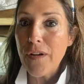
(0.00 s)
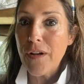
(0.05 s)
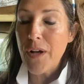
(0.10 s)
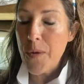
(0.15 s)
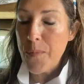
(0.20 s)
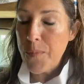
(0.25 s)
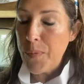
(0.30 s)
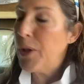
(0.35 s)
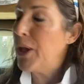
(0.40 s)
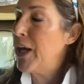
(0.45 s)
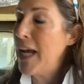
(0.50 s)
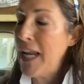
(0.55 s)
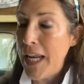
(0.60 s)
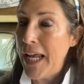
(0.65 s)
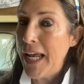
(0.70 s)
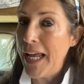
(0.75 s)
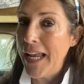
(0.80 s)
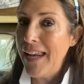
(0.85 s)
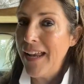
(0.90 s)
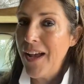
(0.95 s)

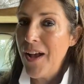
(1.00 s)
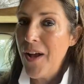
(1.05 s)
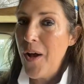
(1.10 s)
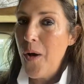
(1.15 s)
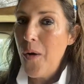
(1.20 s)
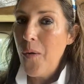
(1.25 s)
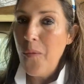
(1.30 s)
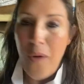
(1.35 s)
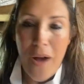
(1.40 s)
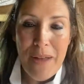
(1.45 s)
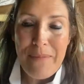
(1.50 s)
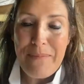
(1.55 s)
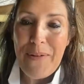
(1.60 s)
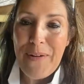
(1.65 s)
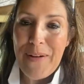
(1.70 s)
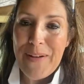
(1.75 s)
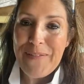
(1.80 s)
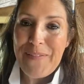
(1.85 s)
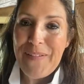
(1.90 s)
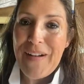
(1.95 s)
completed
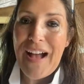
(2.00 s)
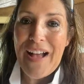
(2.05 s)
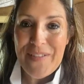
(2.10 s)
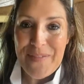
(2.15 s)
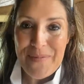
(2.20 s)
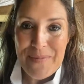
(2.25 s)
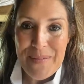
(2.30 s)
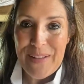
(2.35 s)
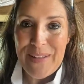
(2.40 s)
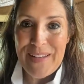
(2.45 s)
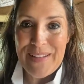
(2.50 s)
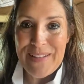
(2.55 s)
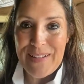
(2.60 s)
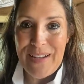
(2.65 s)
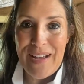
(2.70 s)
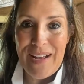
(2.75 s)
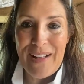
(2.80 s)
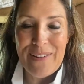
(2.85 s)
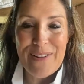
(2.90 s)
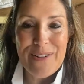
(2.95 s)
$1.5 million
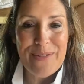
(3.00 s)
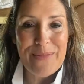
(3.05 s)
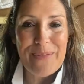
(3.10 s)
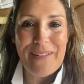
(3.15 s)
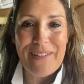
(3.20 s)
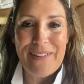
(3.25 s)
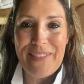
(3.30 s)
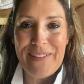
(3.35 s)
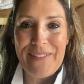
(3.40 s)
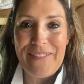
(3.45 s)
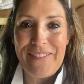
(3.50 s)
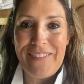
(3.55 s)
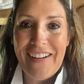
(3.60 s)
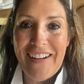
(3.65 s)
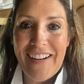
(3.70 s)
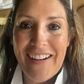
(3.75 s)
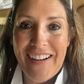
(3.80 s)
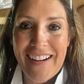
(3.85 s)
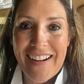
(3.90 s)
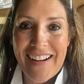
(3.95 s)
worth of
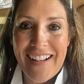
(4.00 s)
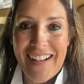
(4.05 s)
work